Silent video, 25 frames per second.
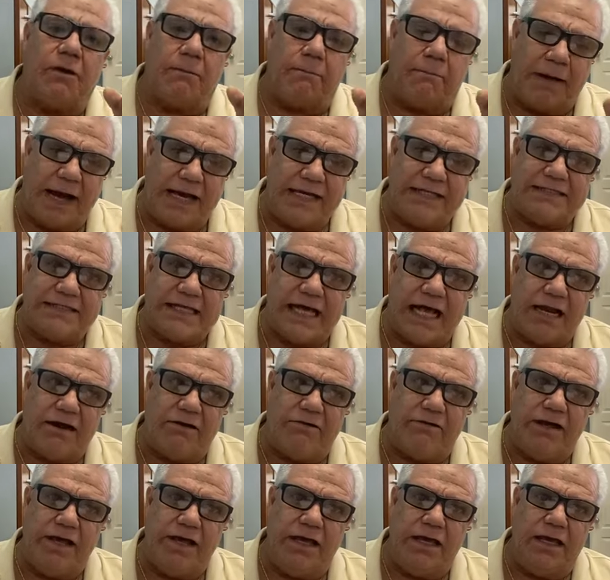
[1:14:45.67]
from my
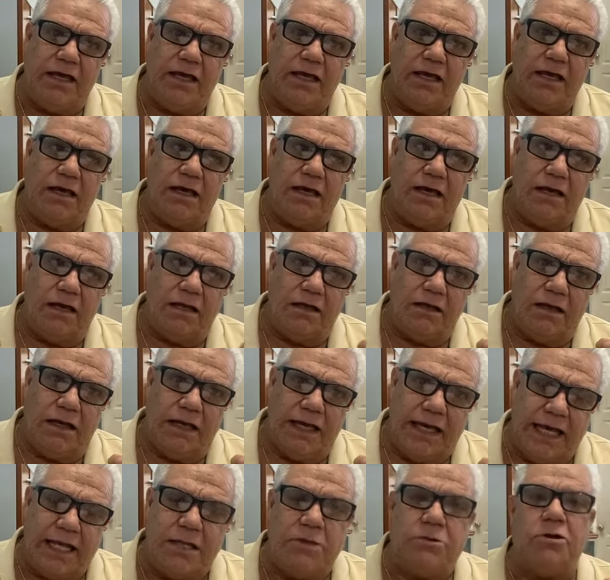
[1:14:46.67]
salary
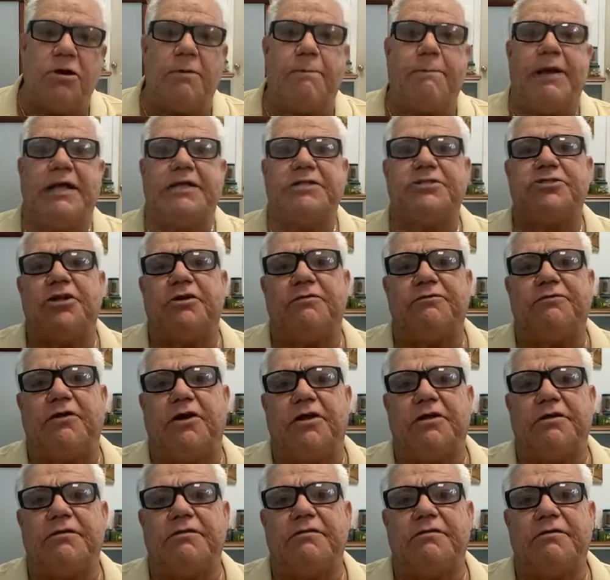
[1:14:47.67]
into the pension
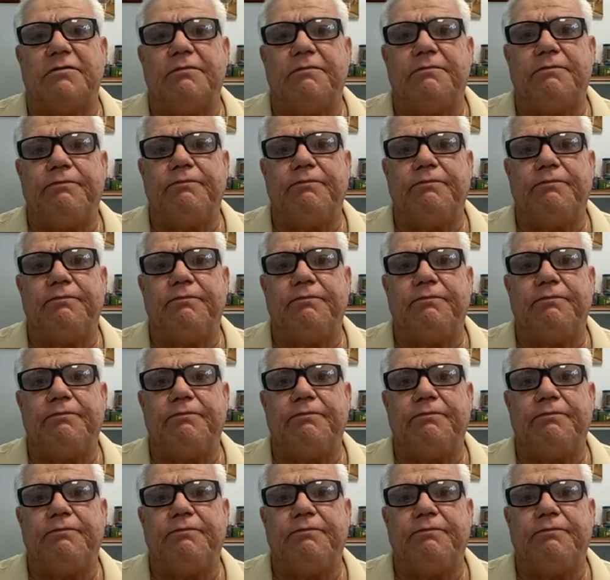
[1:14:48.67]
fund.